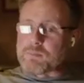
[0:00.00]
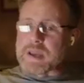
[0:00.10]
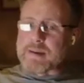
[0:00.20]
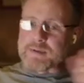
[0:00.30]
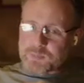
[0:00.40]

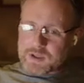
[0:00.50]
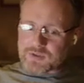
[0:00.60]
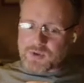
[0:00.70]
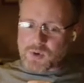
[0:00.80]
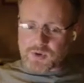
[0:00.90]
Payments
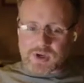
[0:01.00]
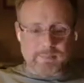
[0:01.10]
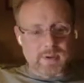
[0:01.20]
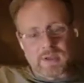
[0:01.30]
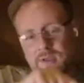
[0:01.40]
picks the order
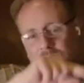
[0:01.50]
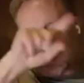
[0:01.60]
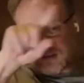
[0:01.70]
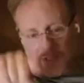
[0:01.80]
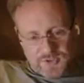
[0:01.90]
up,
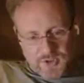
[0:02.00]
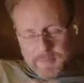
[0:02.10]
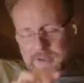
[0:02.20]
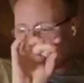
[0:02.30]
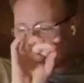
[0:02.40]
does the
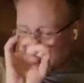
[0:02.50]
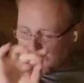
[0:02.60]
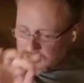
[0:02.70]
payment,